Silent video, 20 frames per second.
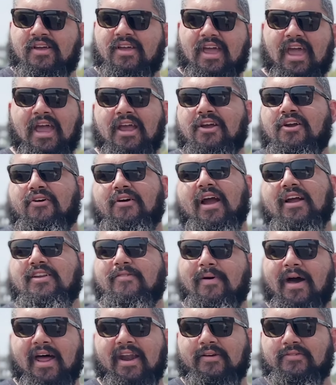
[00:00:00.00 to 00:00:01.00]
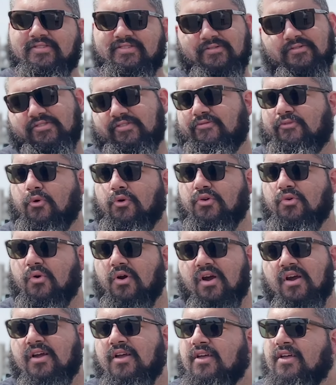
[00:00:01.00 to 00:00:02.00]
incorrect about it was a
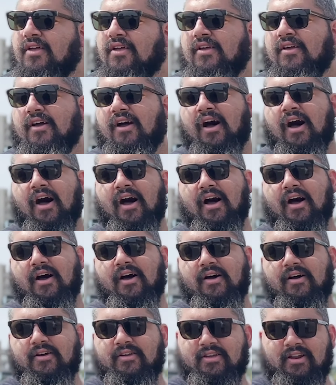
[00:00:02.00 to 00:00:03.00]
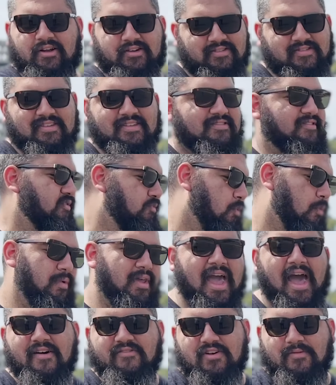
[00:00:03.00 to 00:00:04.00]
4-door. You know, that's just what we
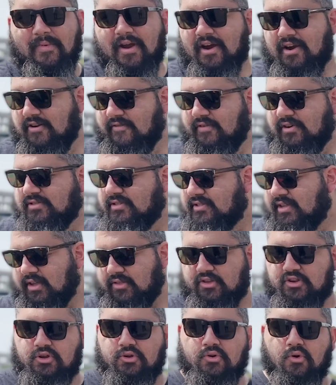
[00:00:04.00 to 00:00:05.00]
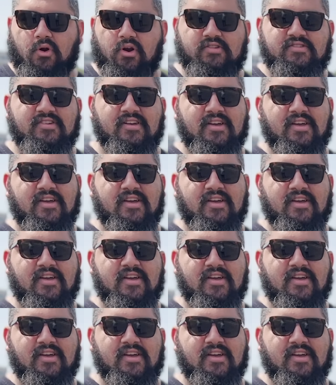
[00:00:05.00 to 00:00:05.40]
have in America versus like the 2 doors.